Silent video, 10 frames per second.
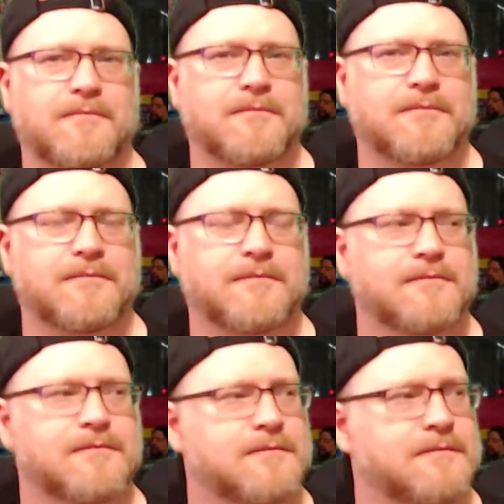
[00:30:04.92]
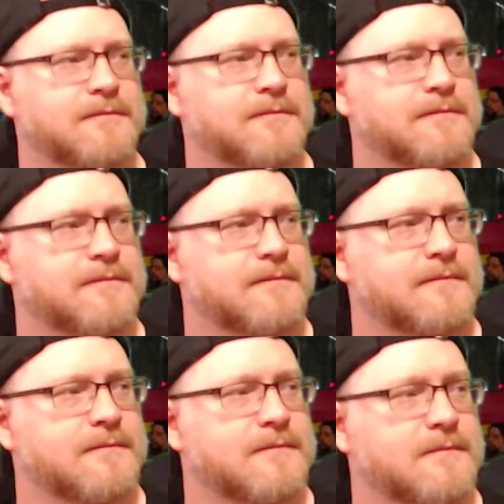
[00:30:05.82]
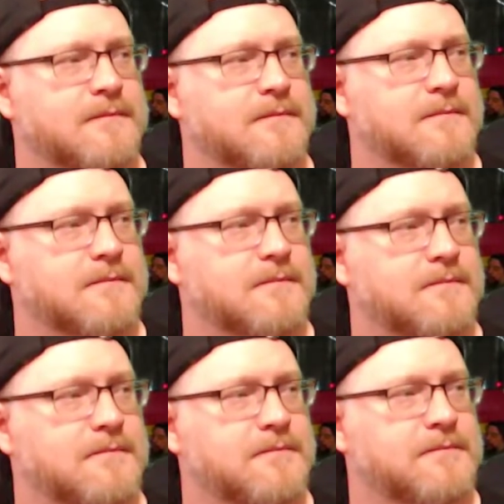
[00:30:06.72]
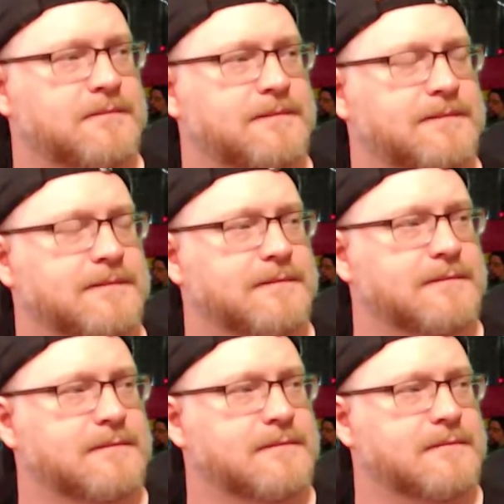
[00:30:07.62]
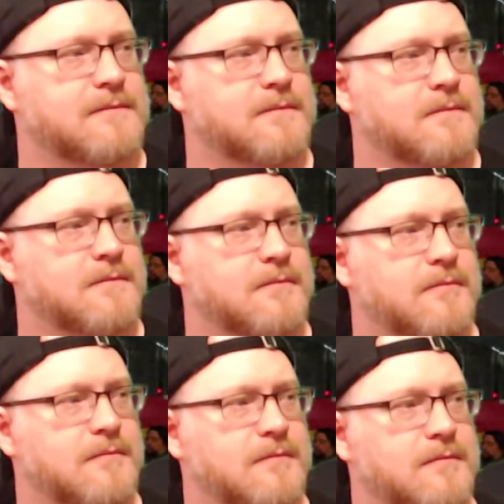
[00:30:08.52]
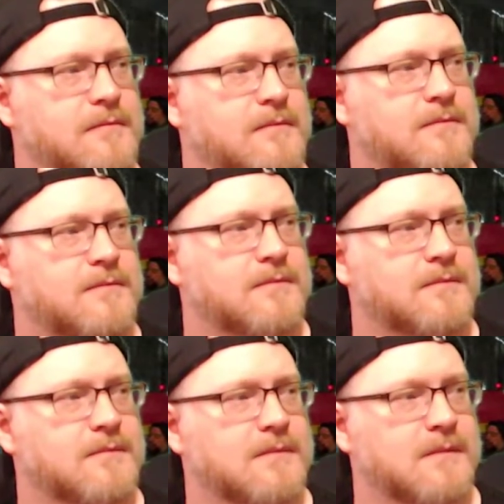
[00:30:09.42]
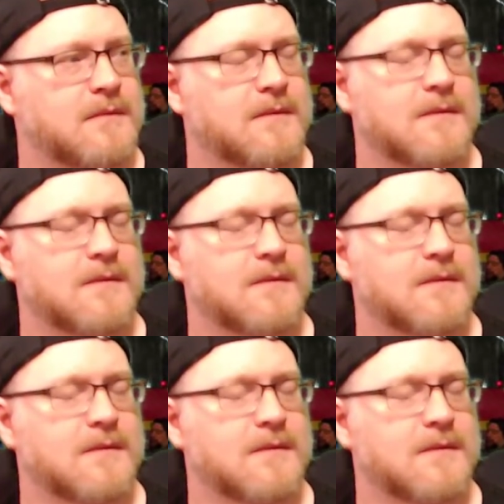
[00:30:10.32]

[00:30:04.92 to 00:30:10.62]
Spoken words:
No words are spoken by the person on screen.